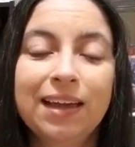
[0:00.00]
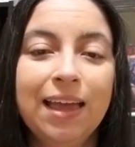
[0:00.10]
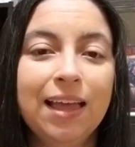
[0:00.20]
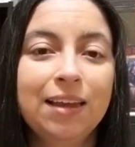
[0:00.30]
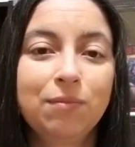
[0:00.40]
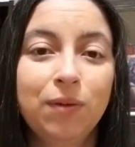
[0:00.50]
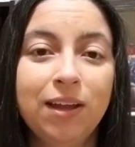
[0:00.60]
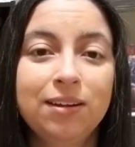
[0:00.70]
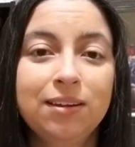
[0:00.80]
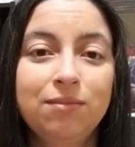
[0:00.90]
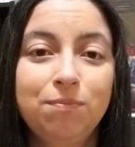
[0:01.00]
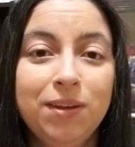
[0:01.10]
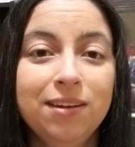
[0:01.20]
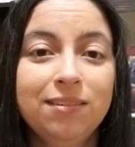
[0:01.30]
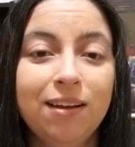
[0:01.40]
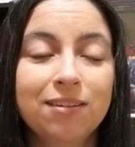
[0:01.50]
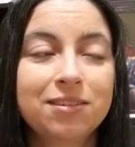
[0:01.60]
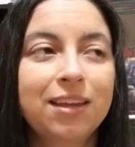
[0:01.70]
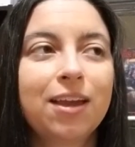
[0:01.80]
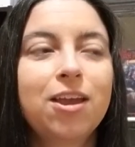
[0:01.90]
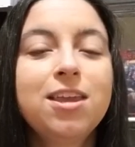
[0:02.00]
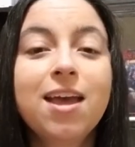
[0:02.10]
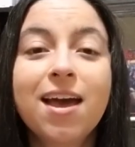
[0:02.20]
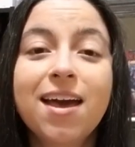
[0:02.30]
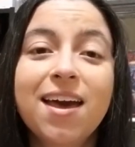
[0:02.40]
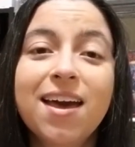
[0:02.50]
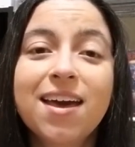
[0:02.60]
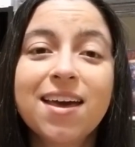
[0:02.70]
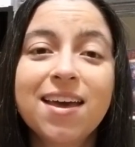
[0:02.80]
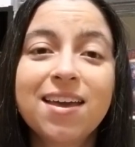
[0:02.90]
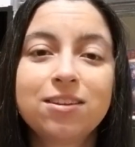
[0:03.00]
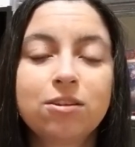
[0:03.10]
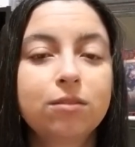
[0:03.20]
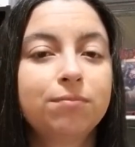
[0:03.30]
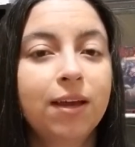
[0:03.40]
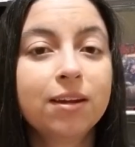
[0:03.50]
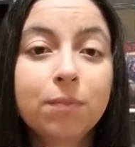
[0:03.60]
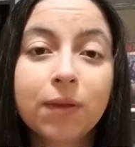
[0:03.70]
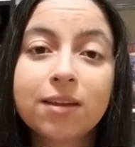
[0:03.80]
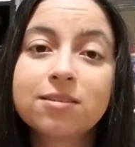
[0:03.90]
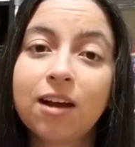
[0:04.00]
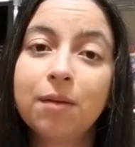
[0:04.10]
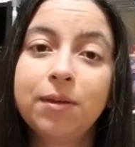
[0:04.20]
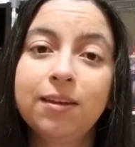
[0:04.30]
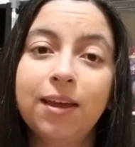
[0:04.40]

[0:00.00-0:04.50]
And when I did beat it, I was like, yay! So I did play as Tommy.